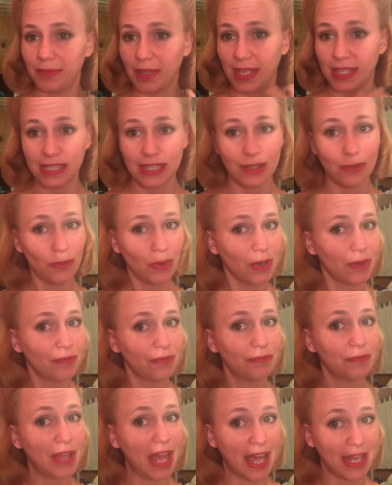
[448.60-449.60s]
It didn't work
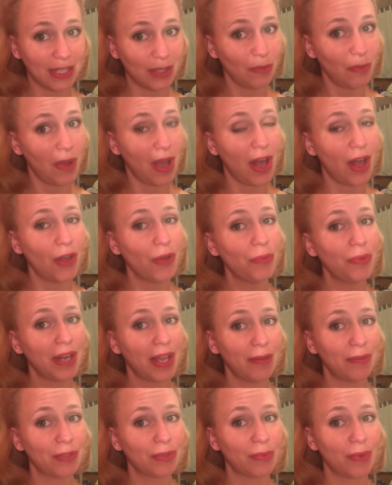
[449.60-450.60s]
as well when
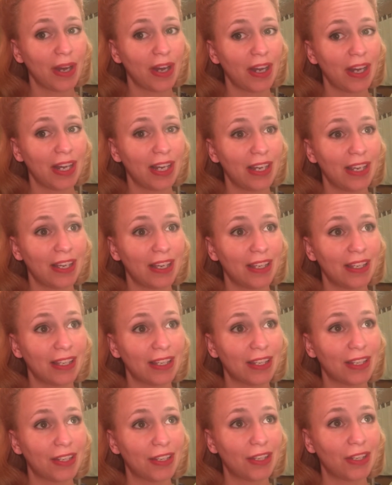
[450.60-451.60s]
I was wearing
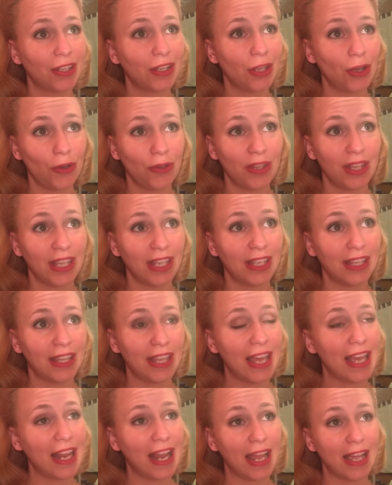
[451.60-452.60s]
clothing
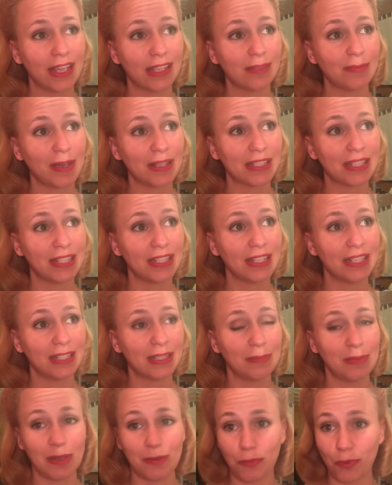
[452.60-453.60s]
that I expected it
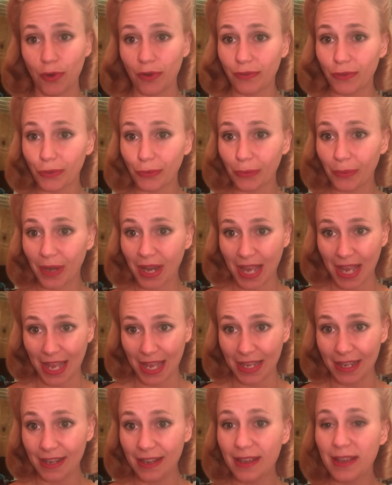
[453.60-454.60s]
to be more of a
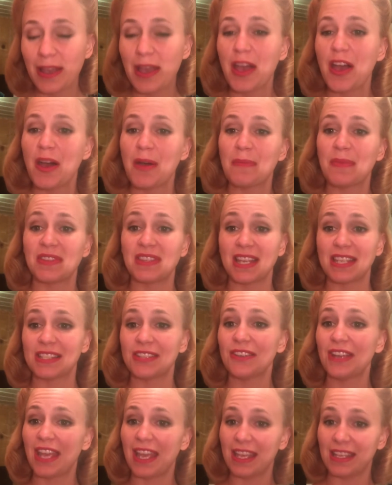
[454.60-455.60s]
red, but that's
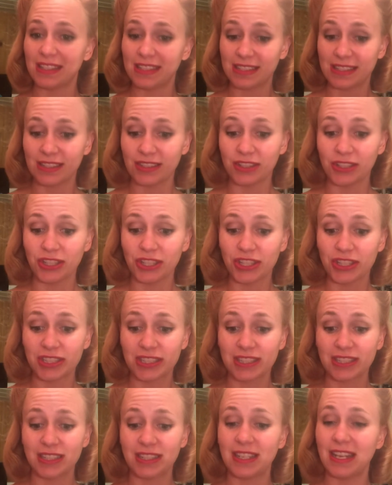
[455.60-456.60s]
okay. It still
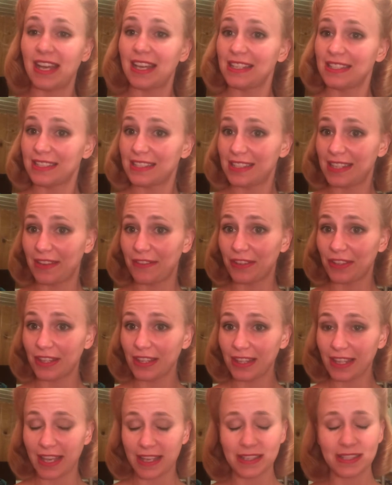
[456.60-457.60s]
looked nice
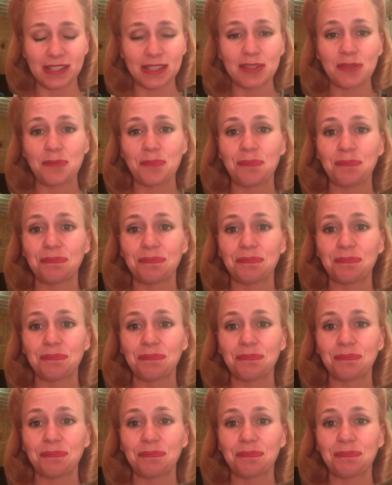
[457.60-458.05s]
nevertheless.